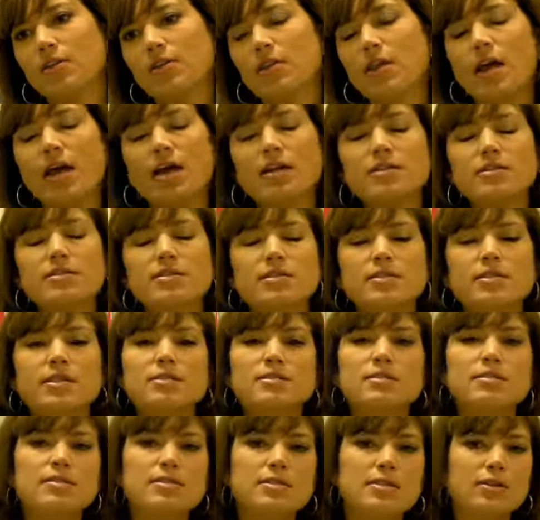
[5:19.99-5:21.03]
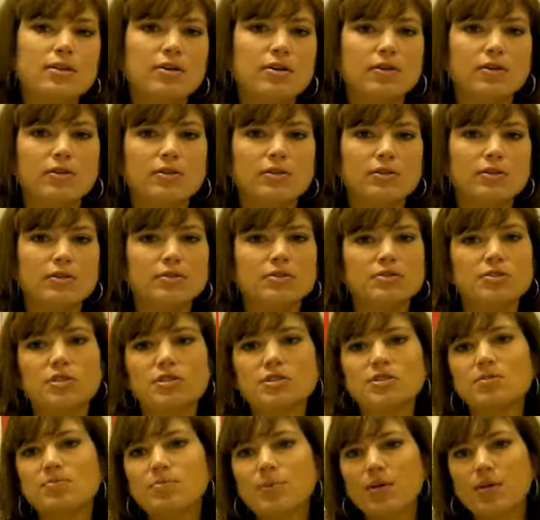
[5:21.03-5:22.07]
They had to sit still,
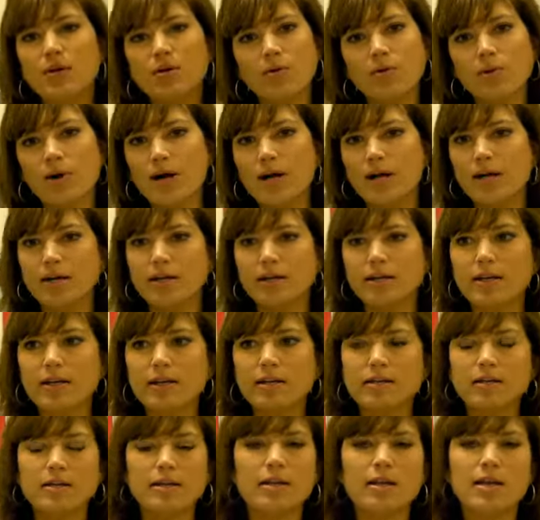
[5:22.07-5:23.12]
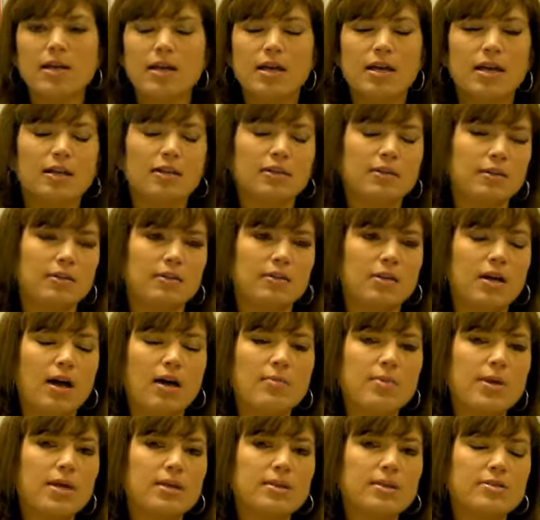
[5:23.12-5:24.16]
just be quiet, and
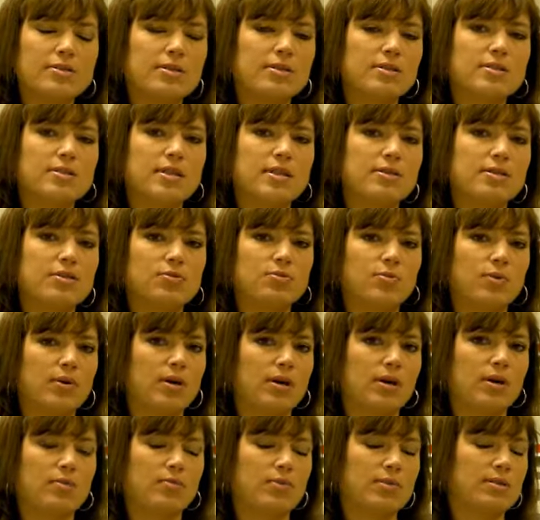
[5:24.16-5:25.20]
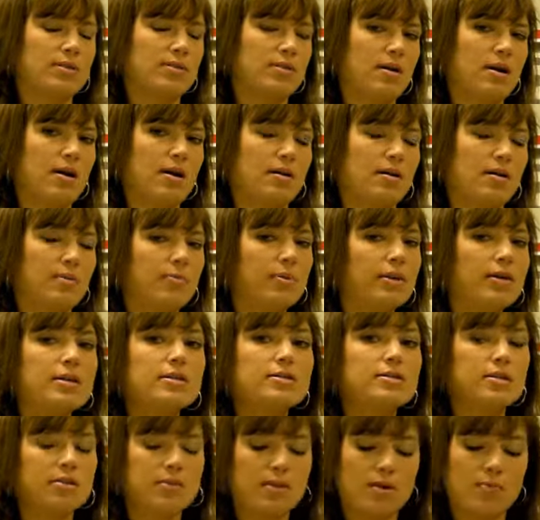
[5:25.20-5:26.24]
coming into the sanctuary was not a
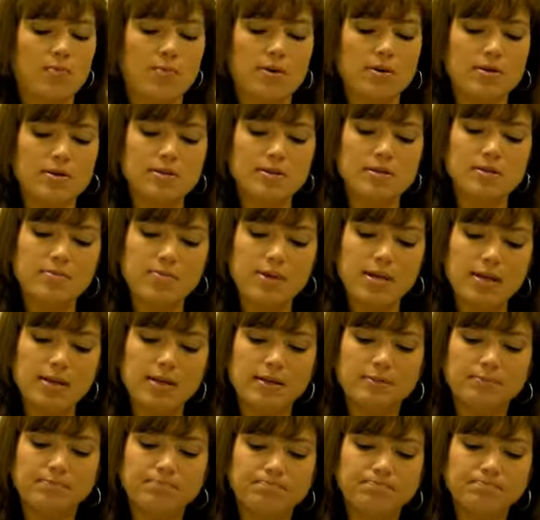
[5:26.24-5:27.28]
place that they wanted to be.